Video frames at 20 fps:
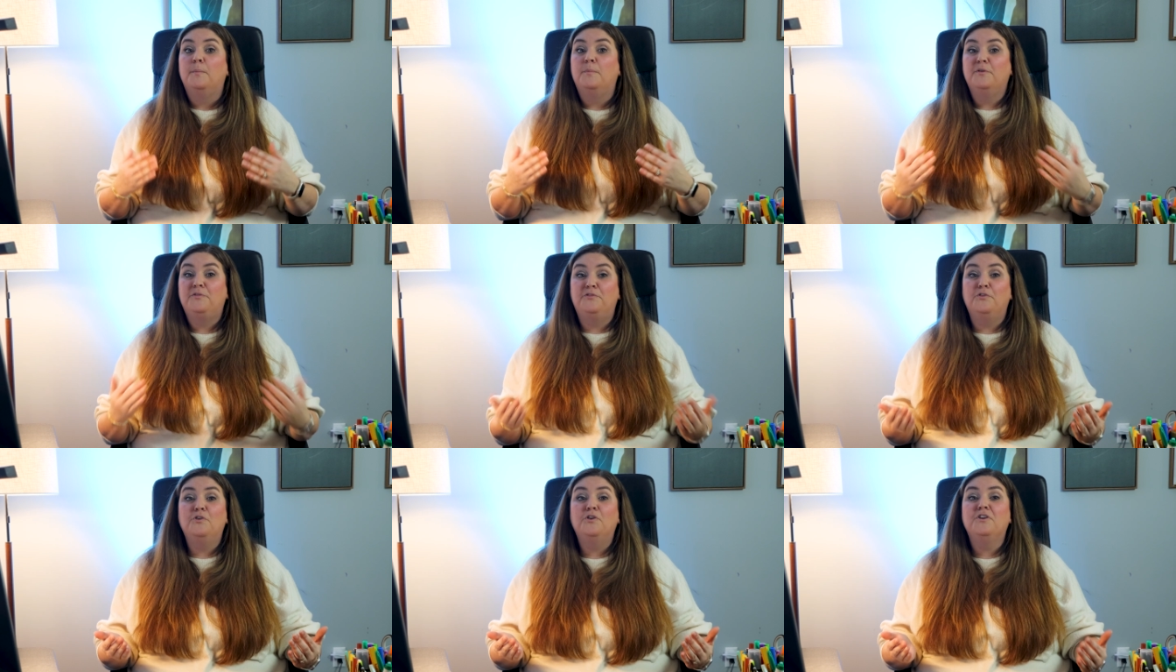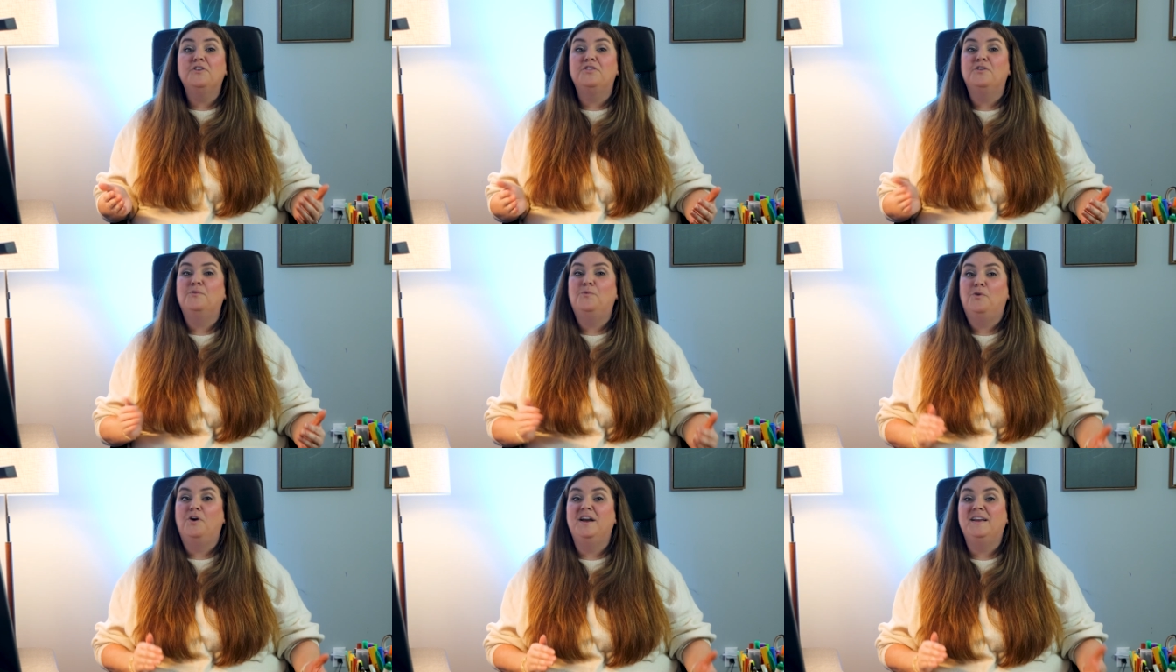Before
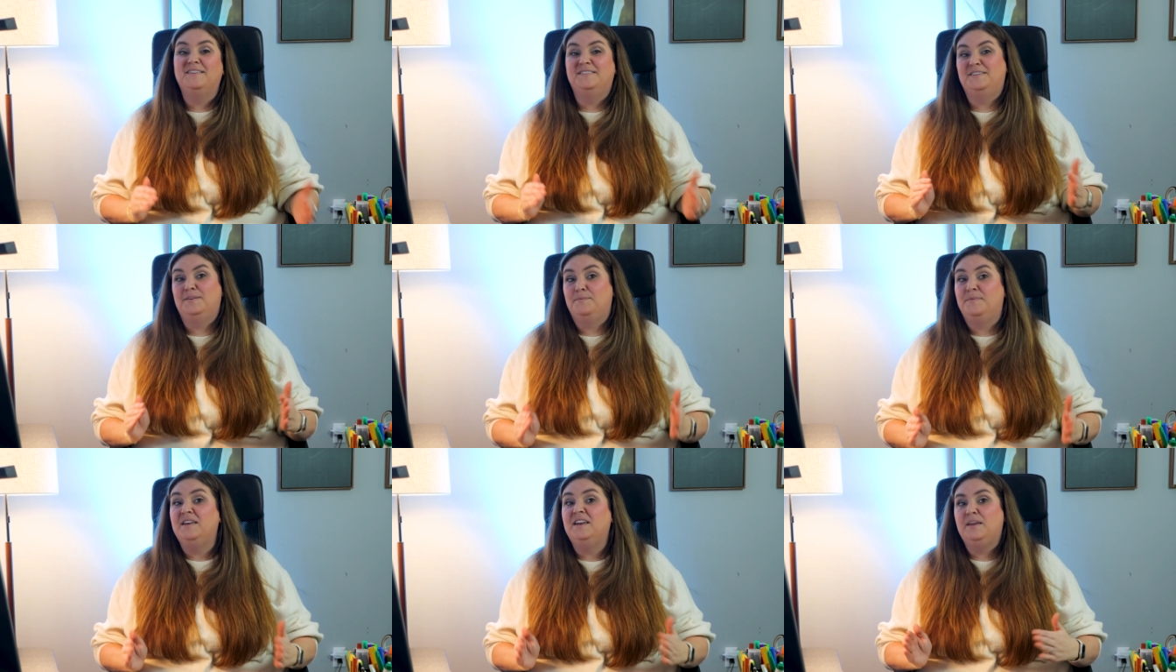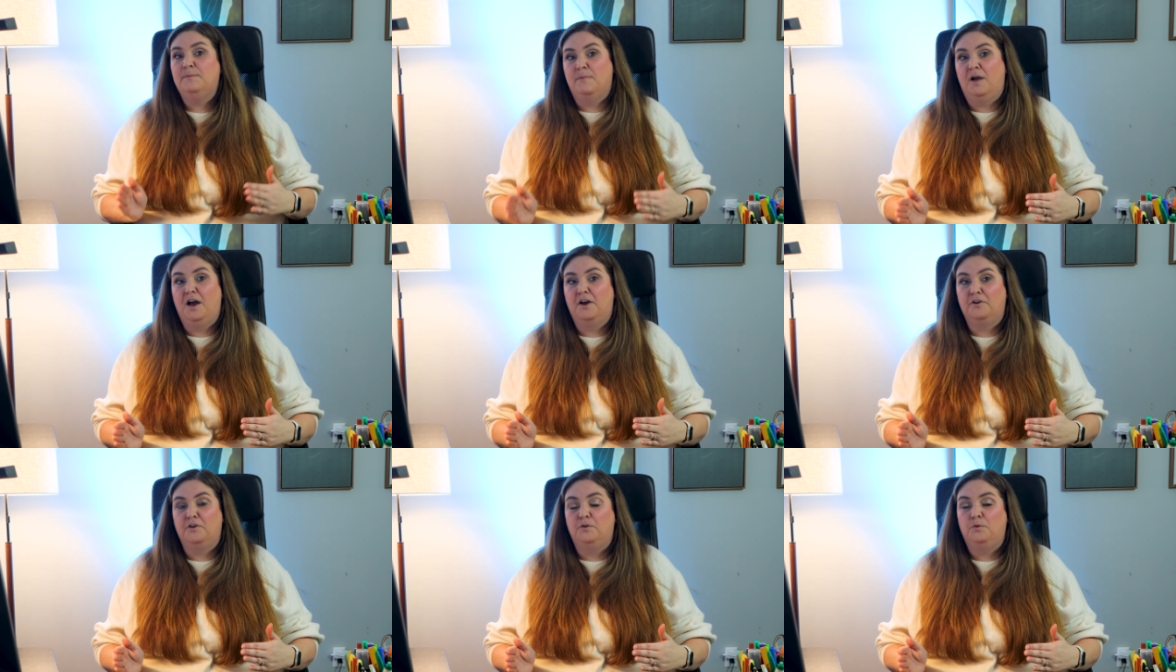the one-to-many
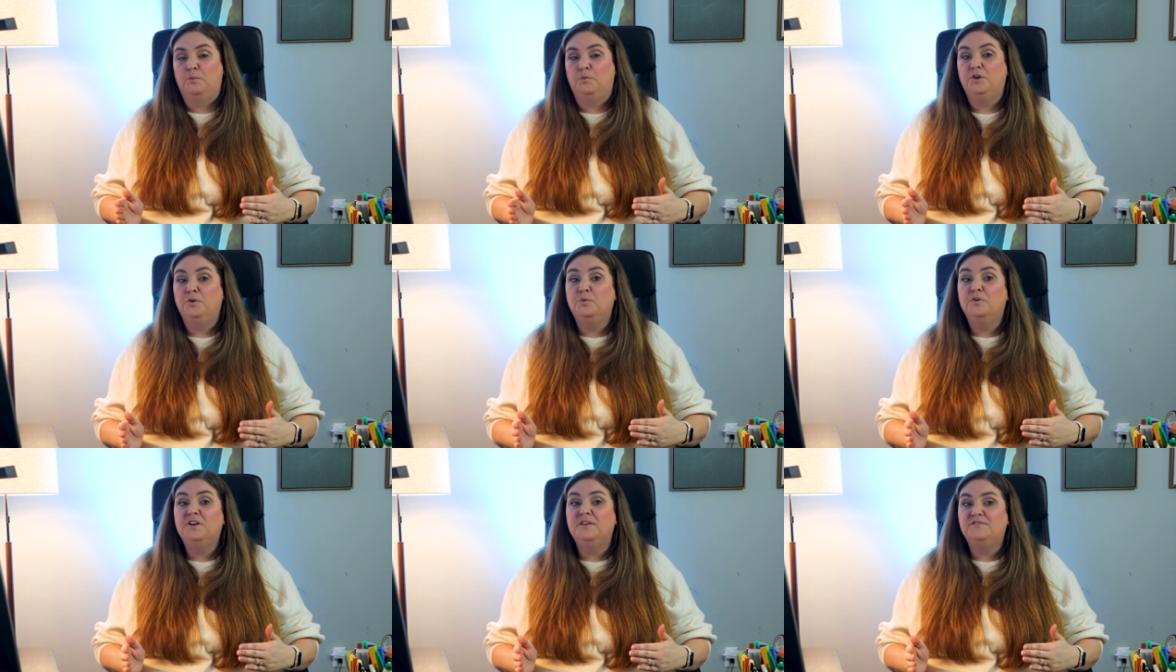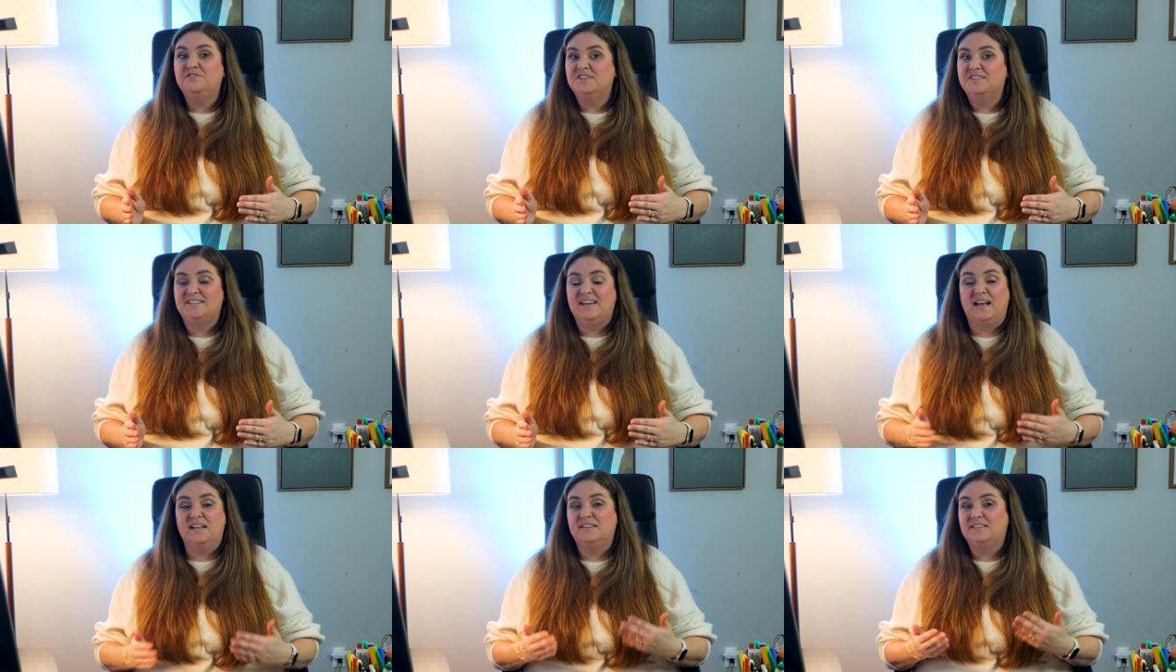model, we would have
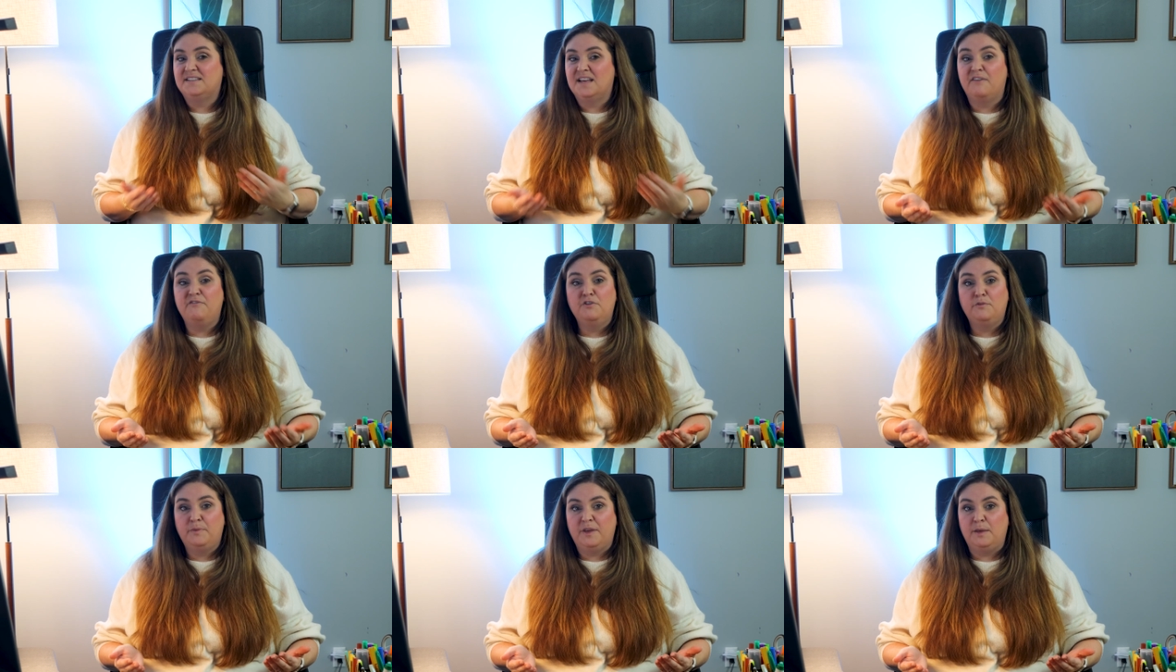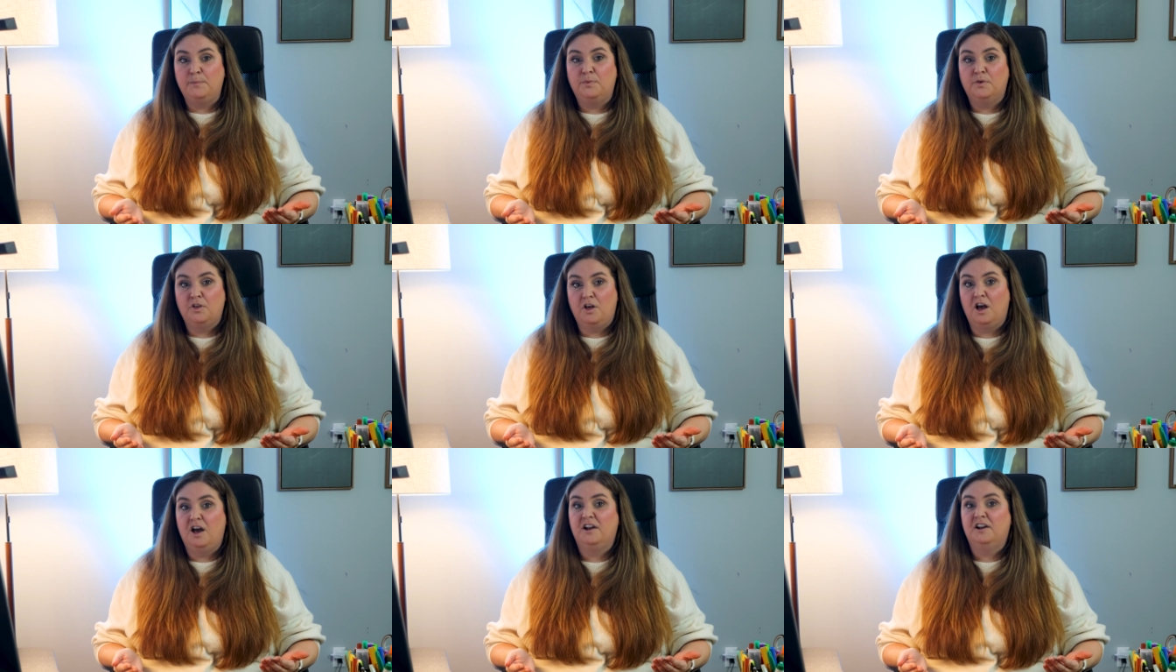just had 7
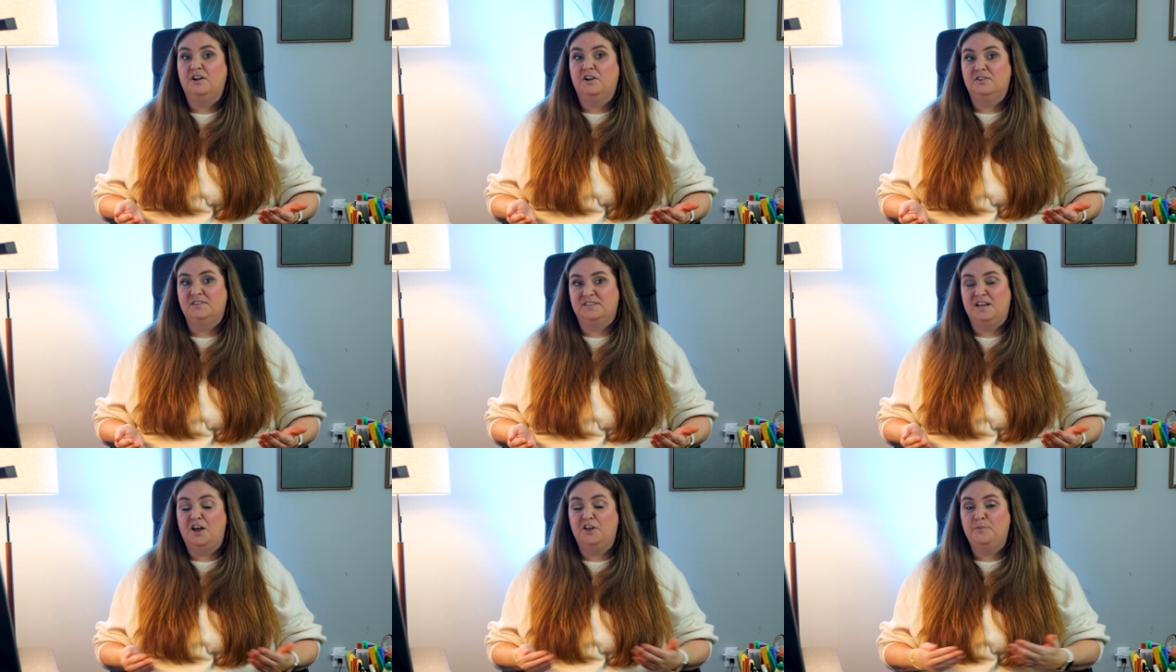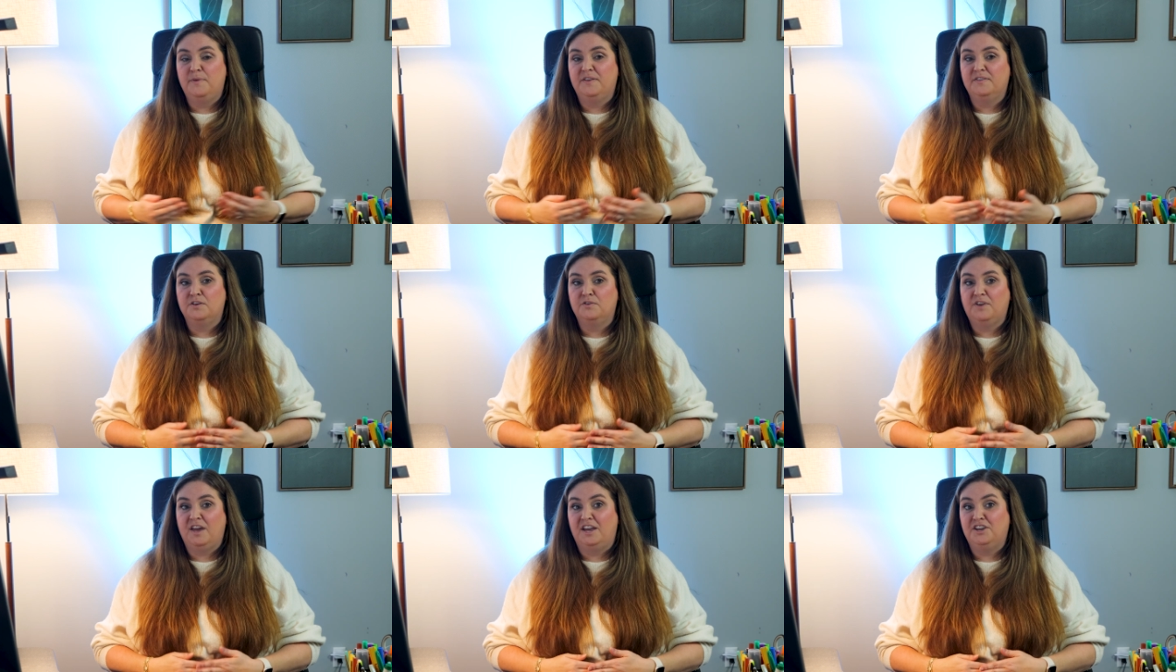people on at our South
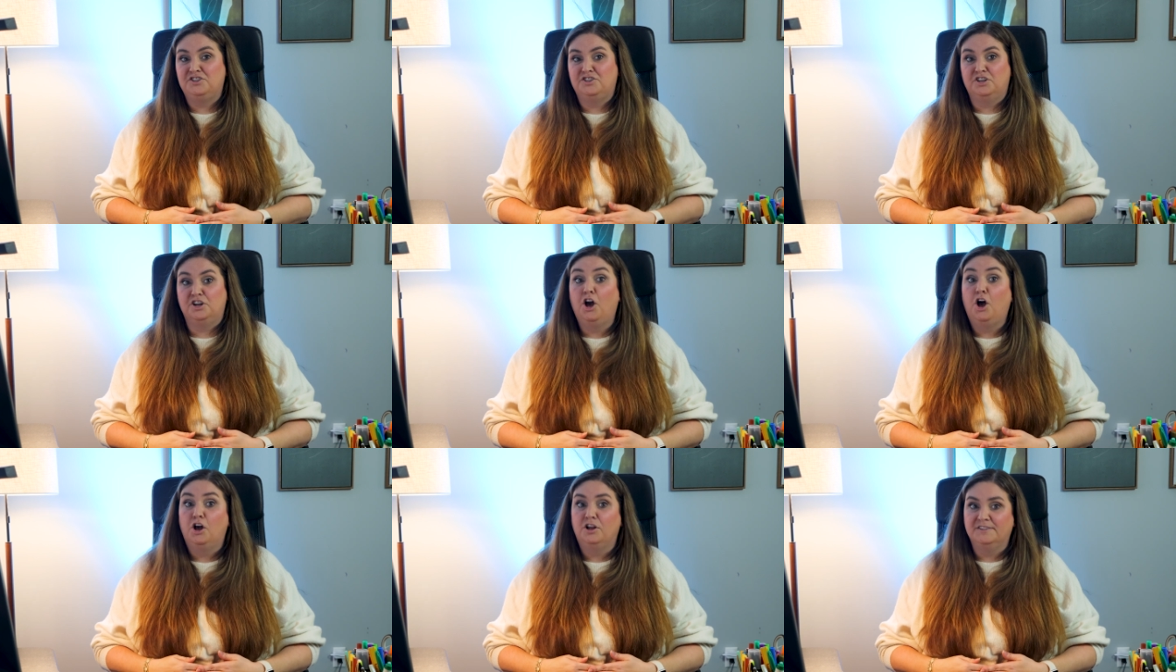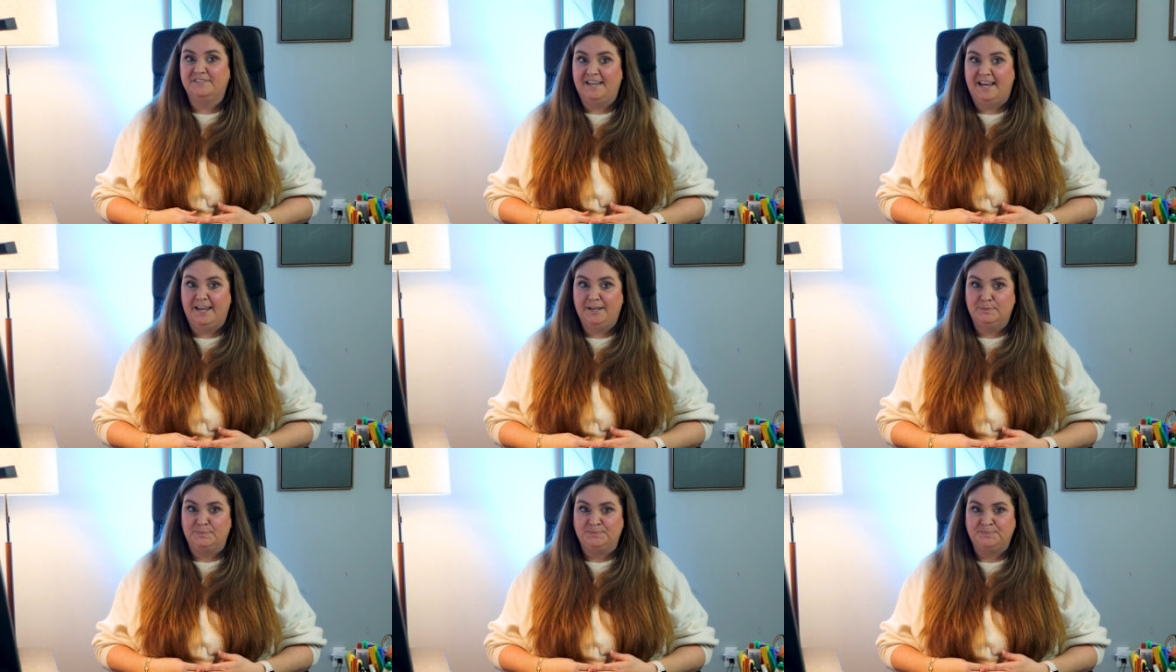Bend location all
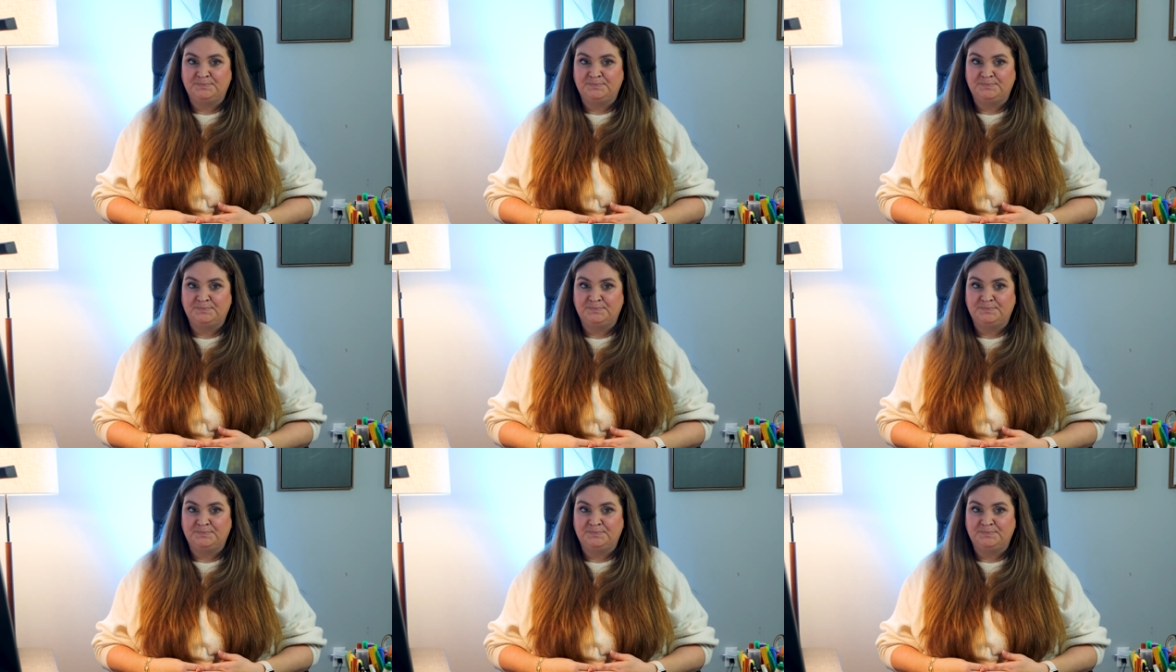day.